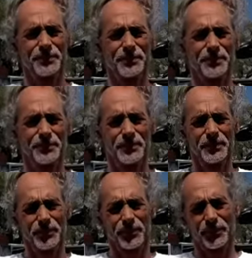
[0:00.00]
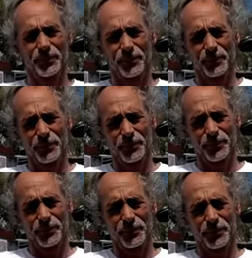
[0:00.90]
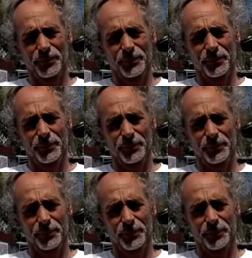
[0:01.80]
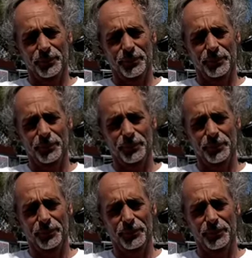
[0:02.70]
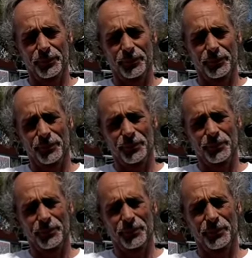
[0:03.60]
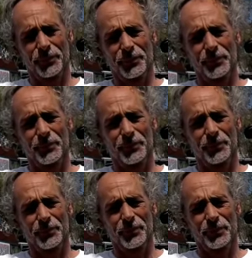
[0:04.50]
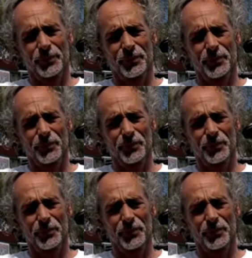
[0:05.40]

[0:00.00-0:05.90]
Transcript: This person isn't speaking.